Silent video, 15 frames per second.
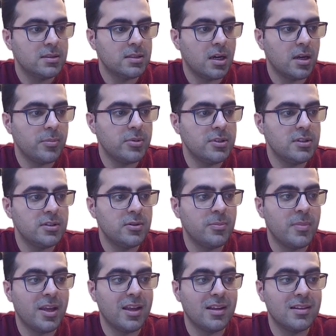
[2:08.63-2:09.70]
type in the
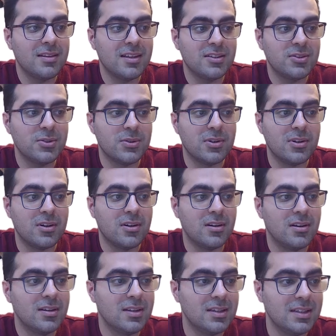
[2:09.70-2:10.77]
domain that
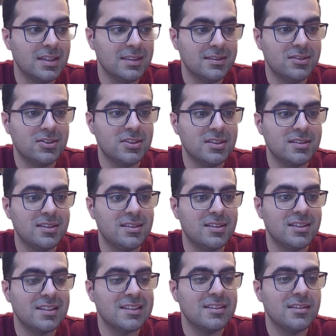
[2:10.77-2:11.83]
you're interested
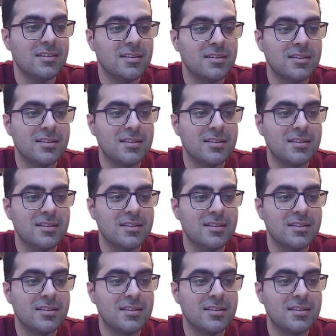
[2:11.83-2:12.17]
in,